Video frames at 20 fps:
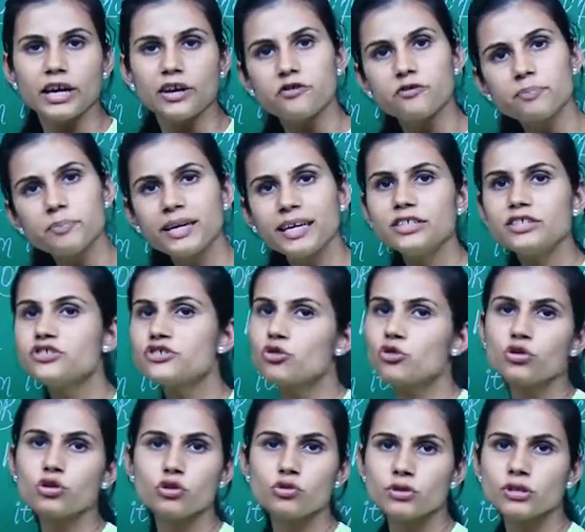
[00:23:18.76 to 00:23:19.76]
If P is
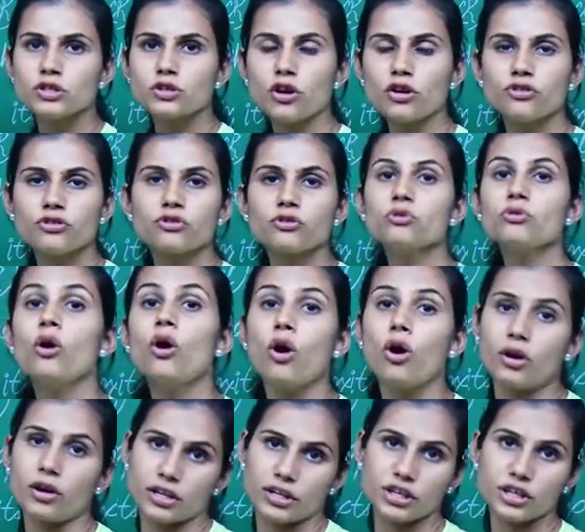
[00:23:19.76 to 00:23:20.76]
true, Q is not true
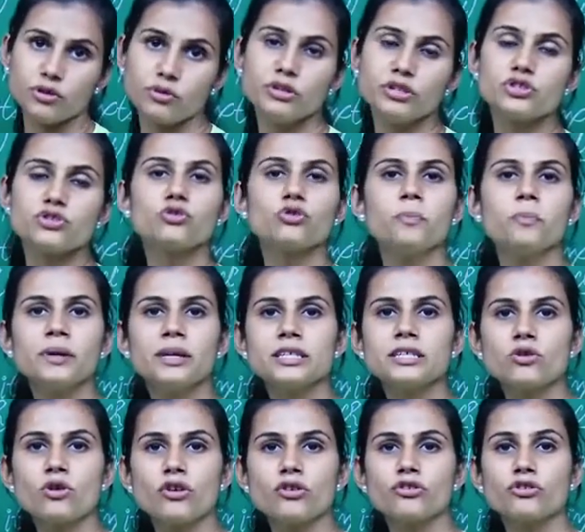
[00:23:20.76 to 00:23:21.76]
or Q is true, P
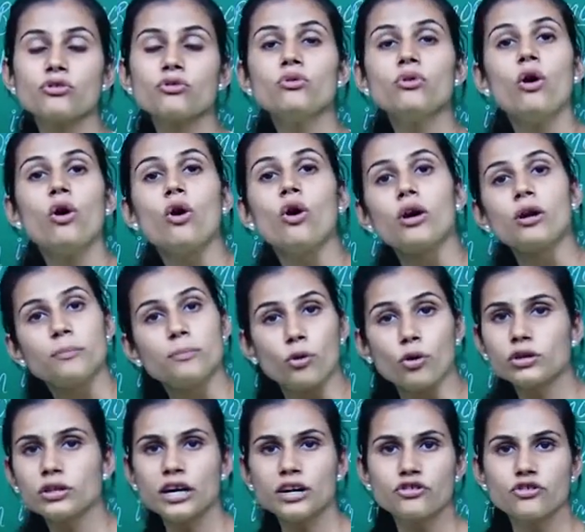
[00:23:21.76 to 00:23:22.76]
is not true or
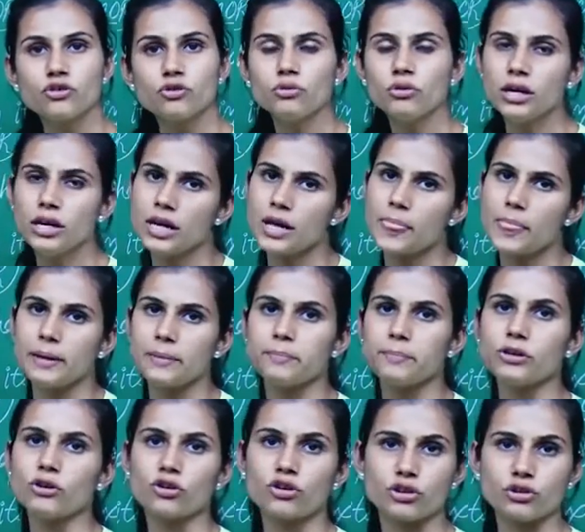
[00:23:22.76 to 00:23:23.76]
both are true, then
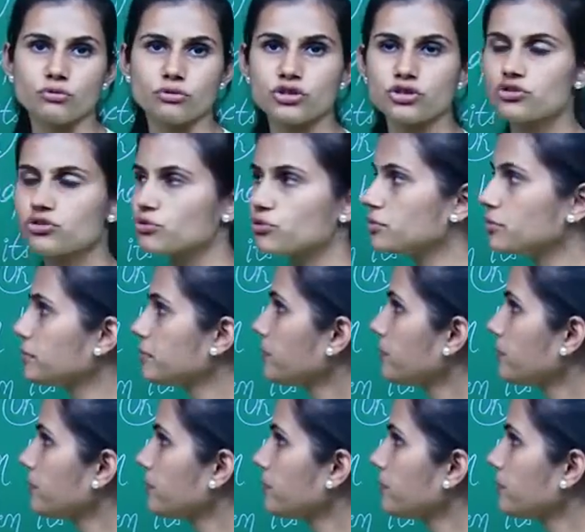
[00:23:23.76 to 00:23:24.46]
P or Q is true.